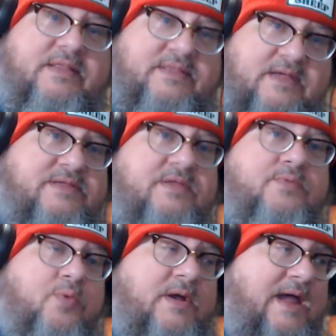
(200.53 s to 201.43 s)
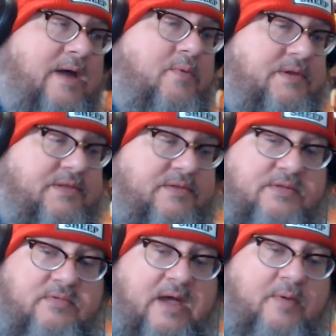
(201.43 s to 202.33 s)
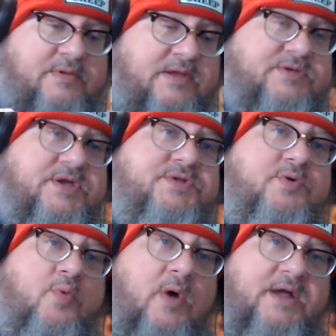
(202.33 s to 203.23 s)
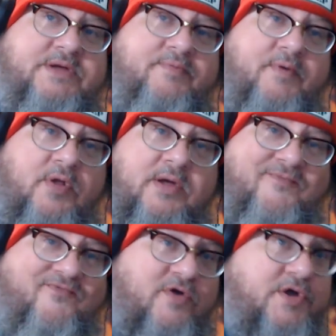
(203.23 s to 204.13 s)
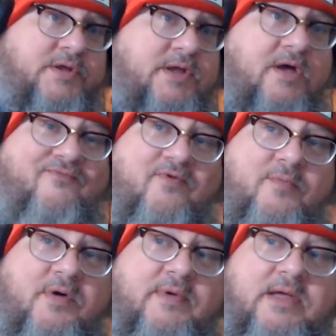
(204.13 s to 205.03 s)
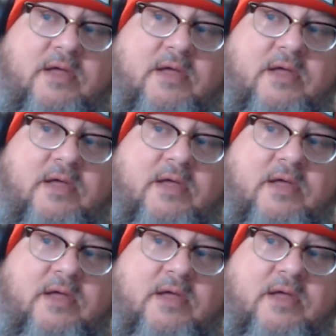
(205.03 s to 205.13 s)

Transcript: This is one I would suggest you watch if you're looking for a good Kung Fu movie.